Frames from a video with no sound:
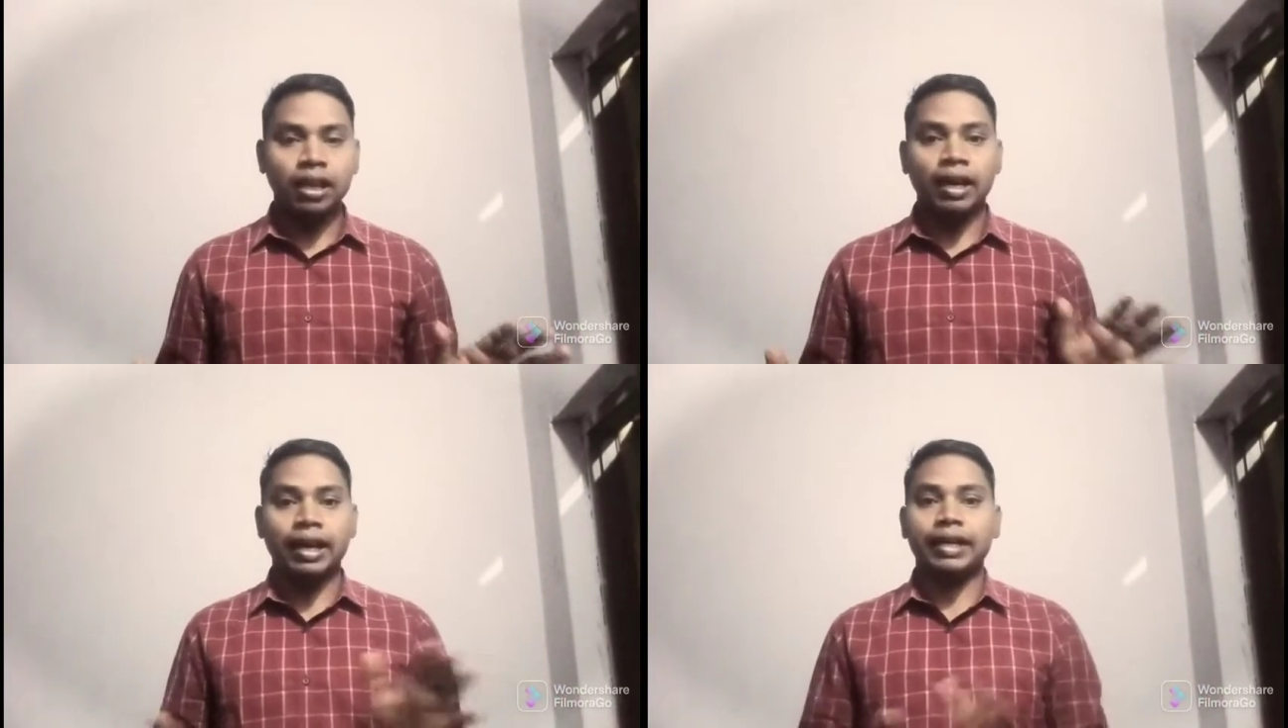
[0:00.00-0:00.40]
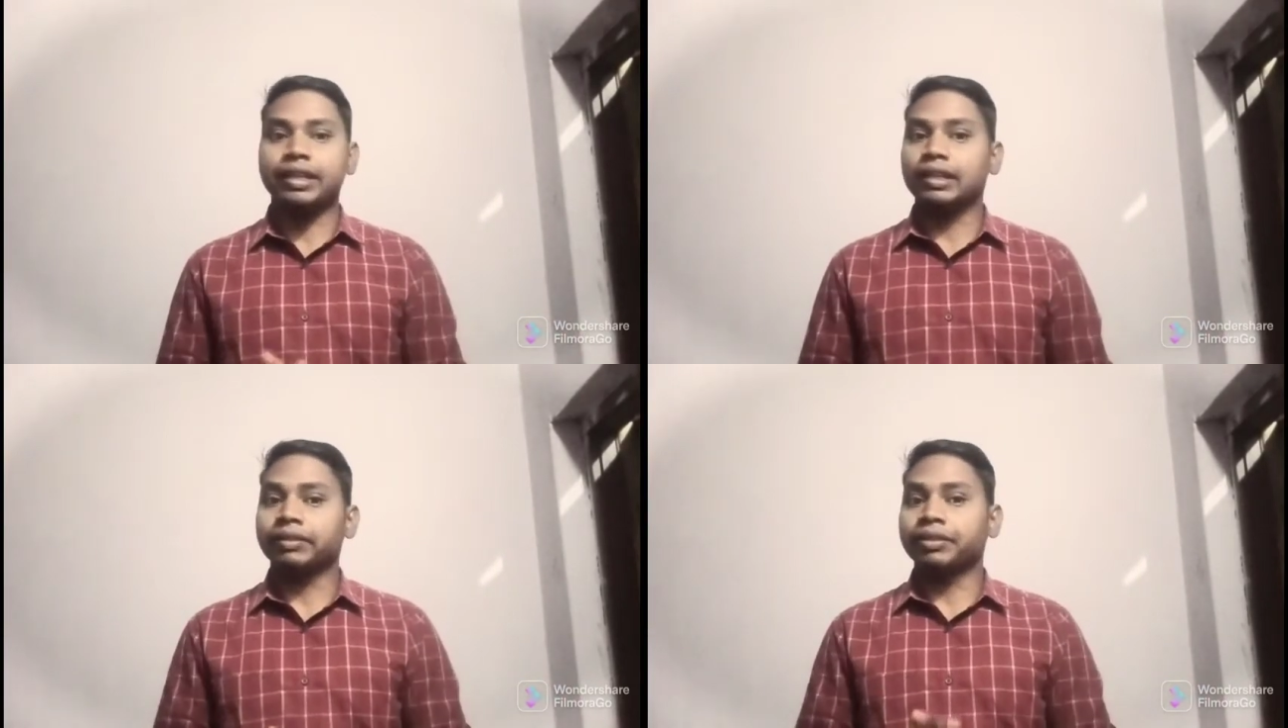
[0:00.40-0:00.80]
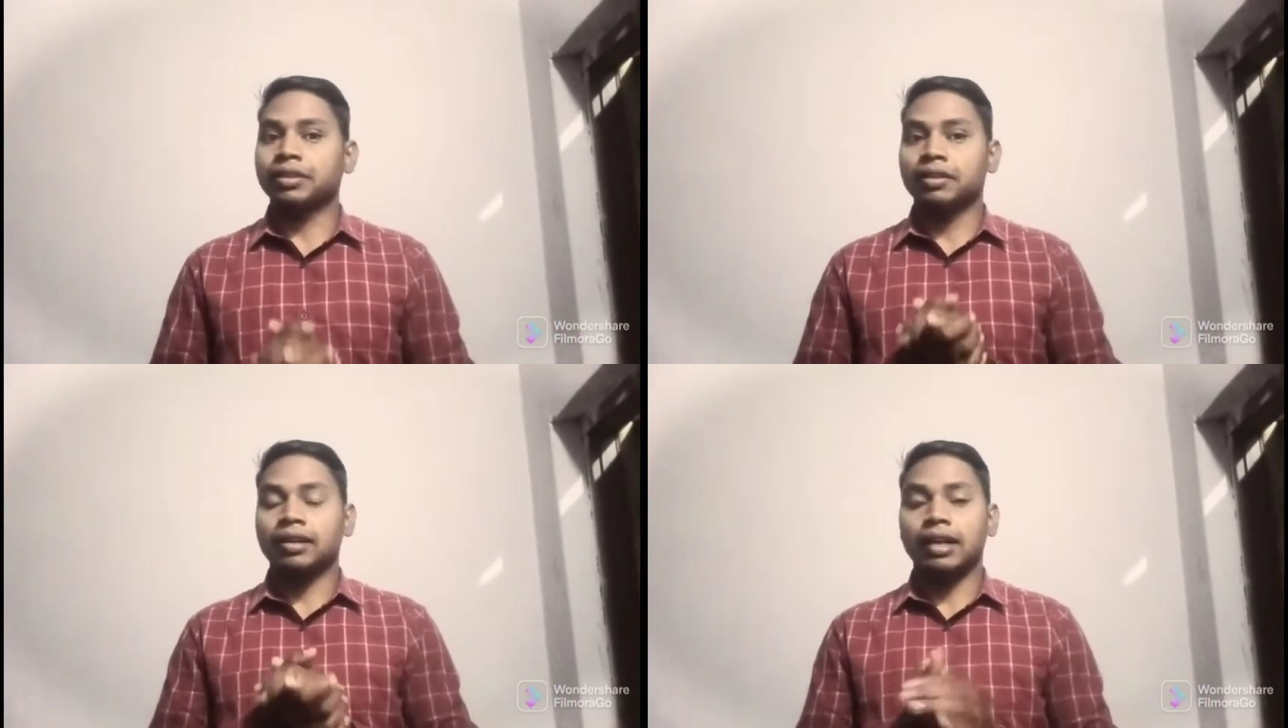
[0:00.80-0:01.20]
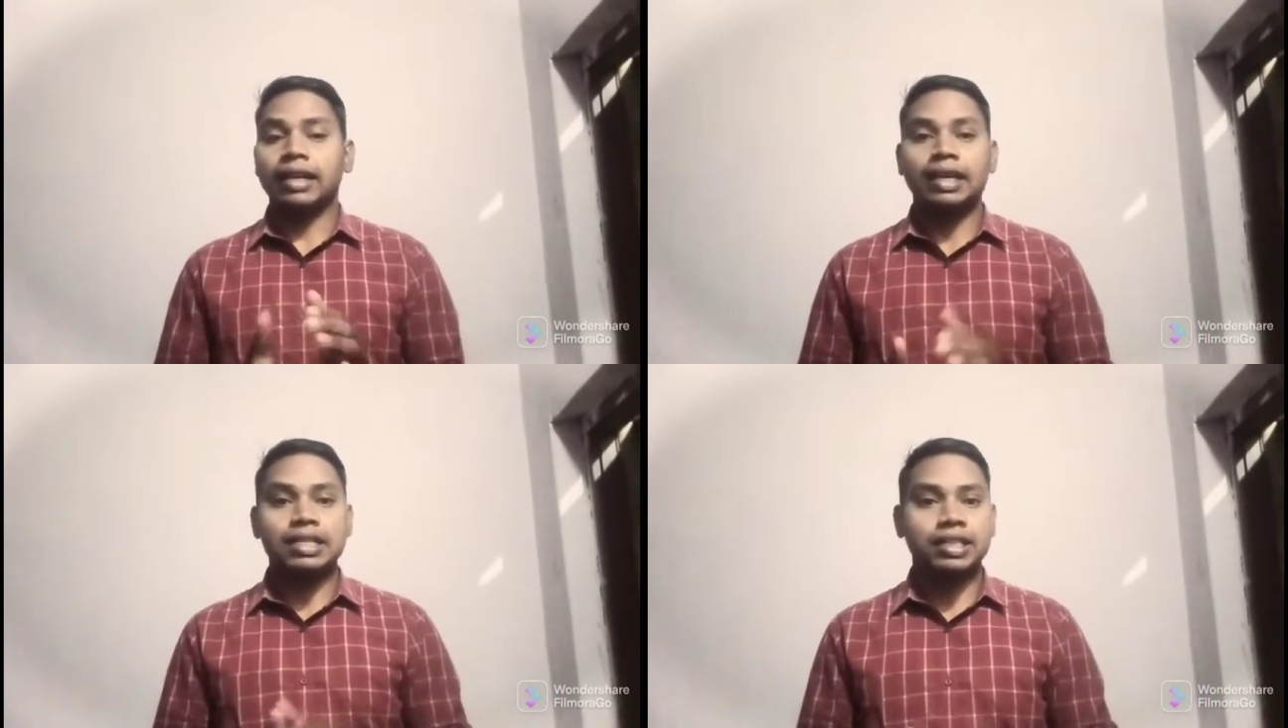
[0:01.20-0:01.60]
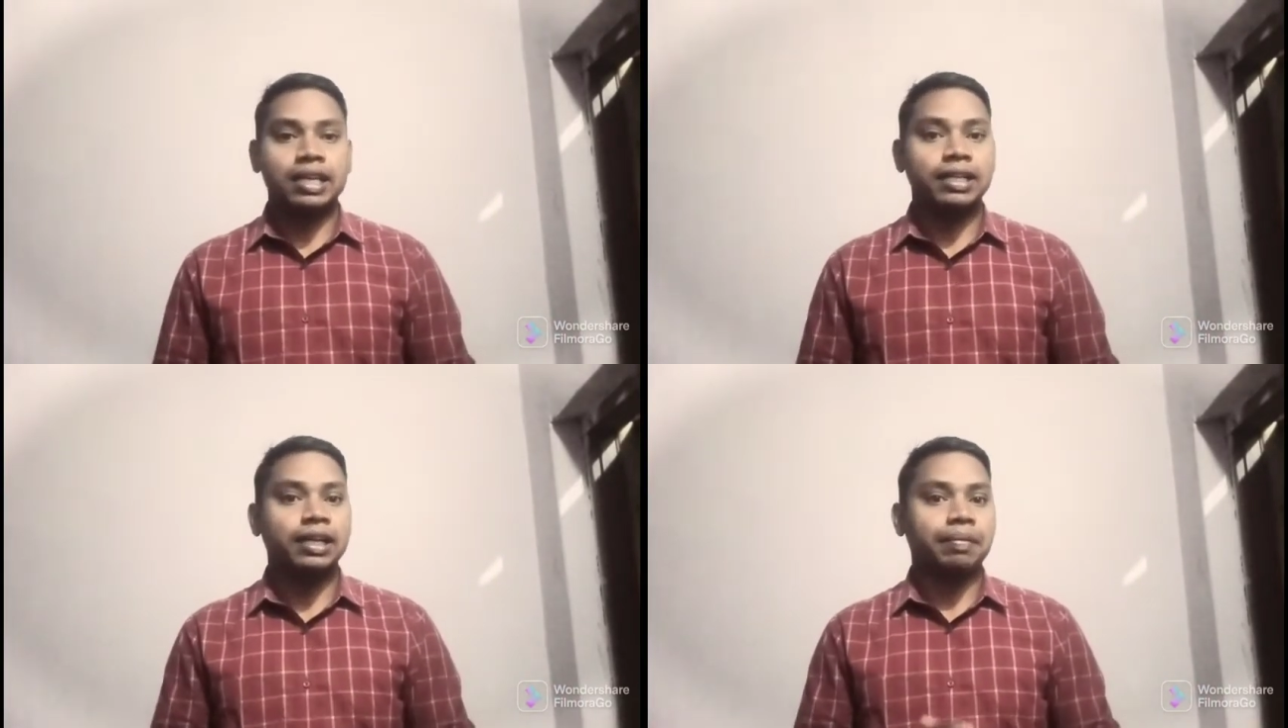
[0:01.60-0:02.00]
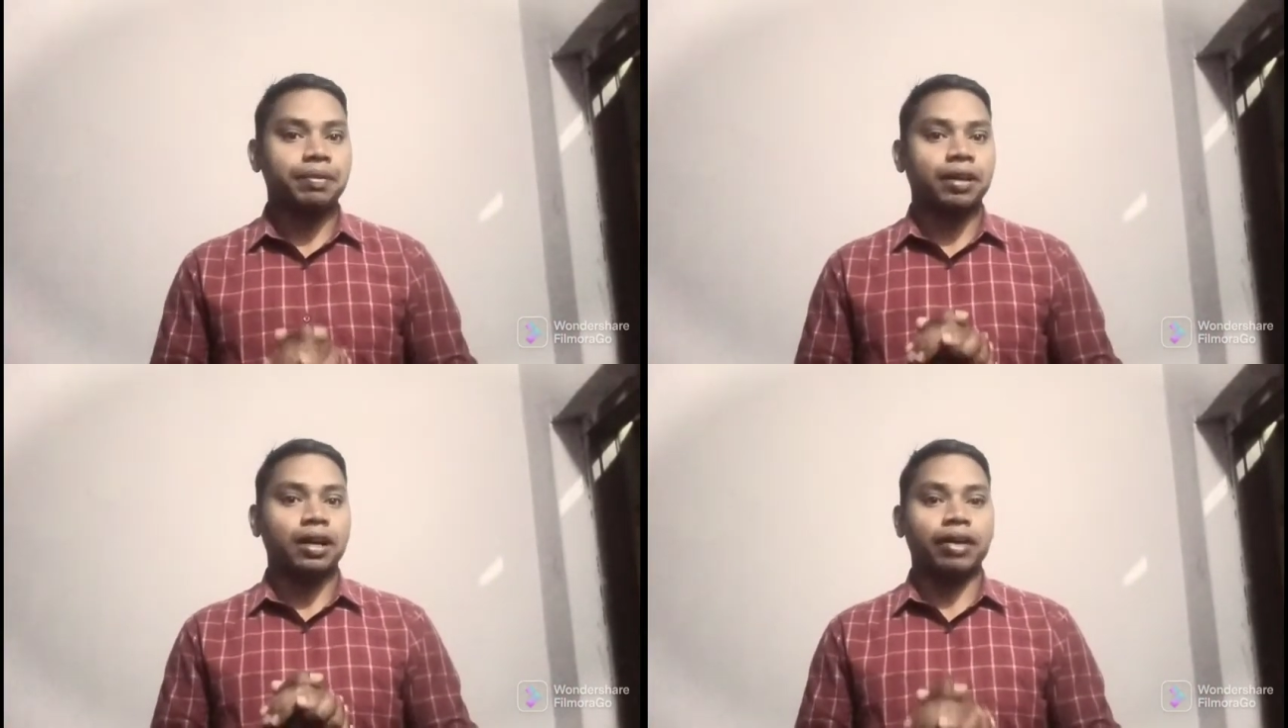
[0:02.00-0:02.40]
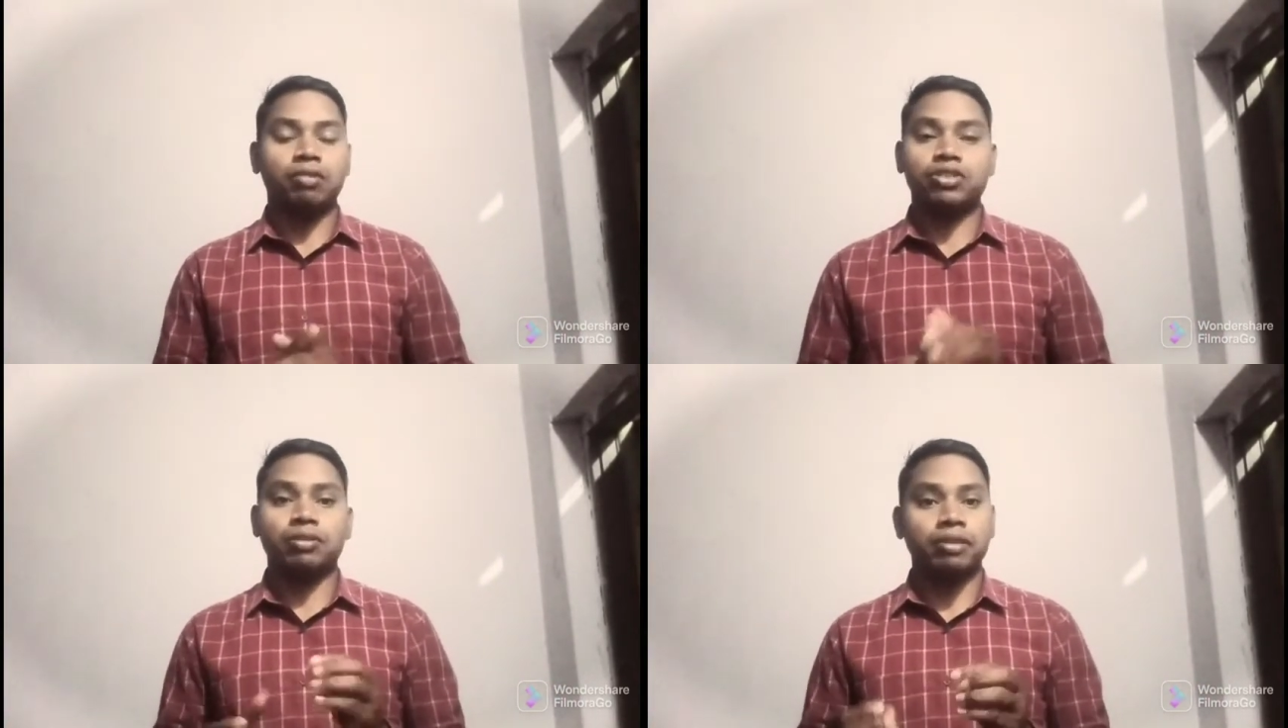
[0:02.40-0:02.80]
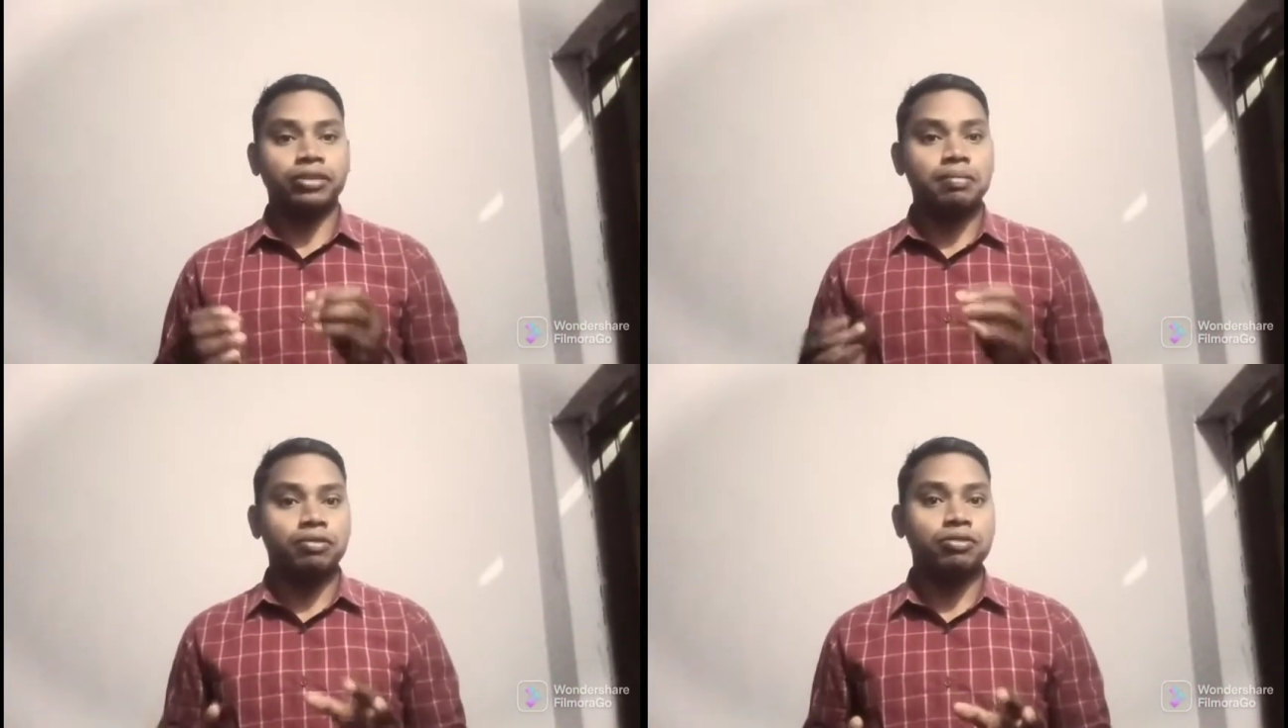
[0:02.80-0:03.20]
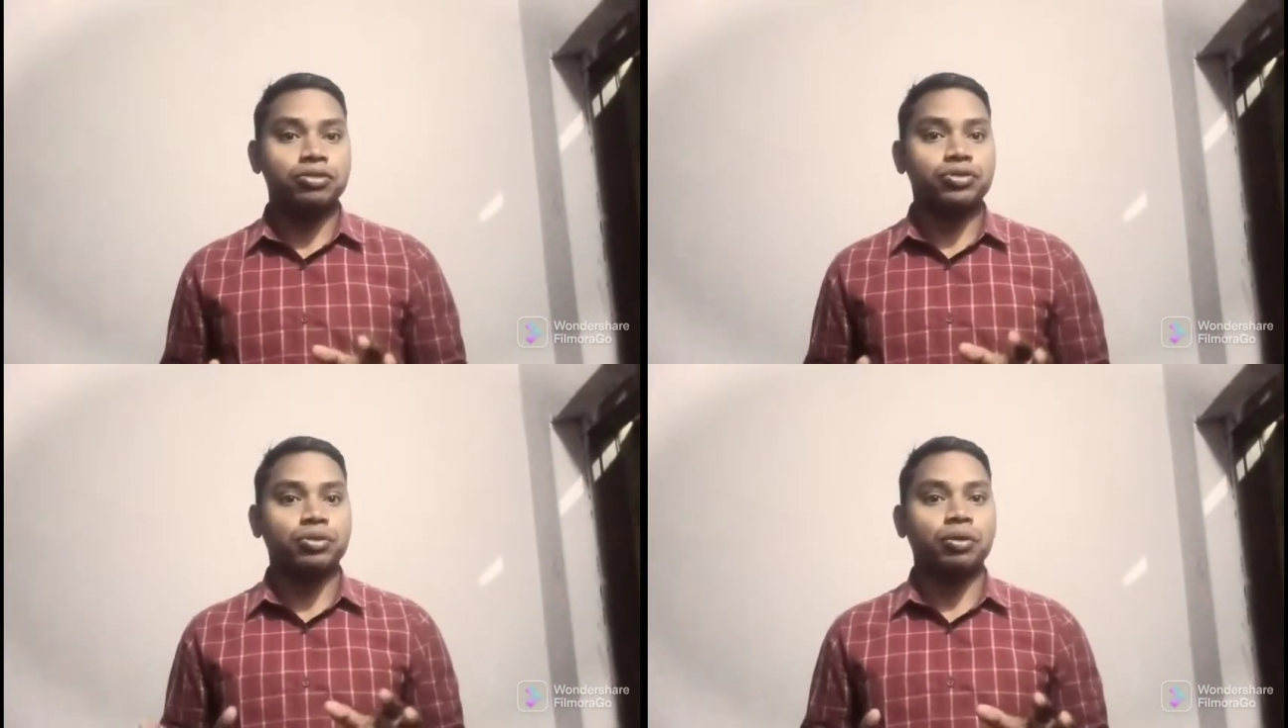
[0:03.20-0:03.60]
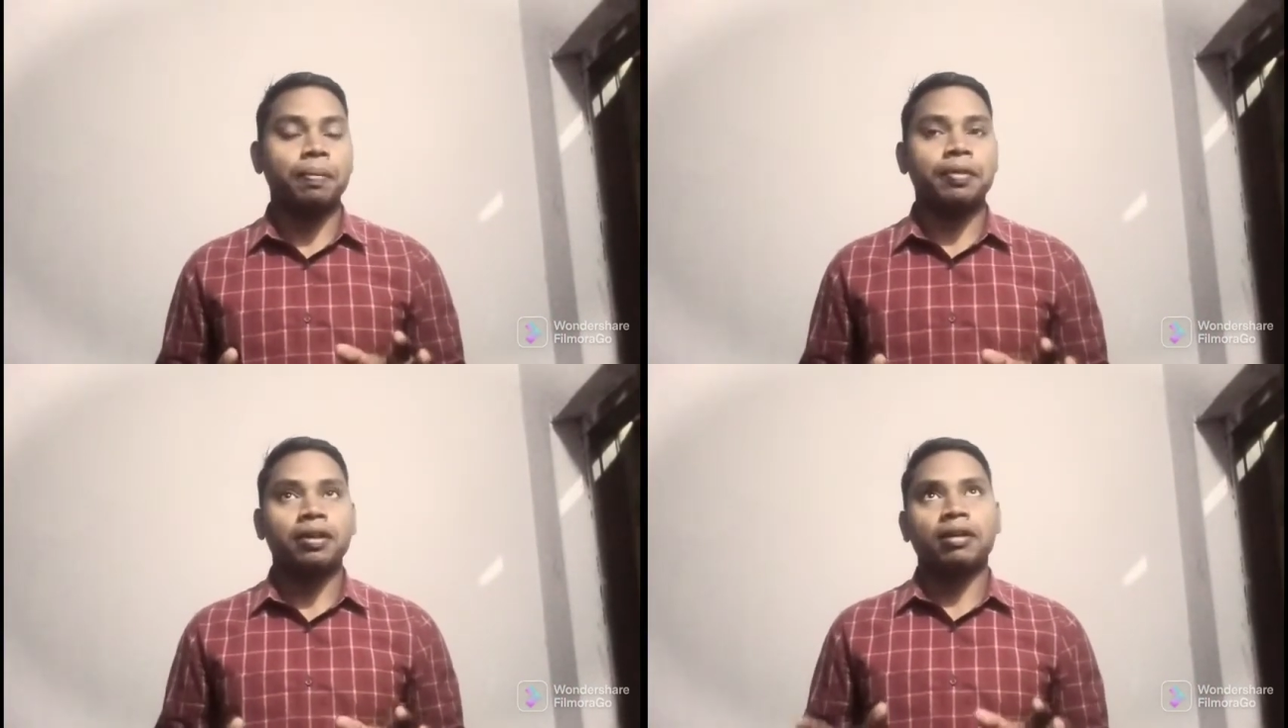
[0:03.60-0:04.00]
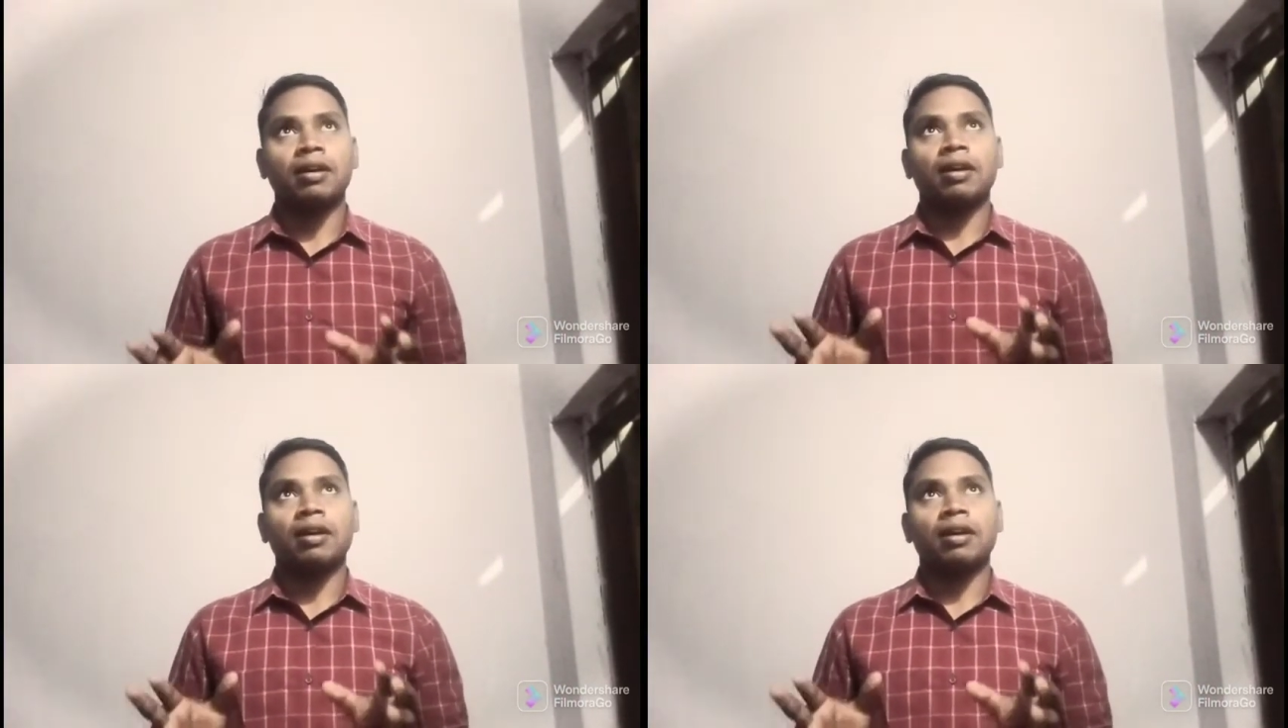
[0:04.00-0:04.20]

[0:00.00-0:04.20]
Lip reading: and like I said, I was over the moon. So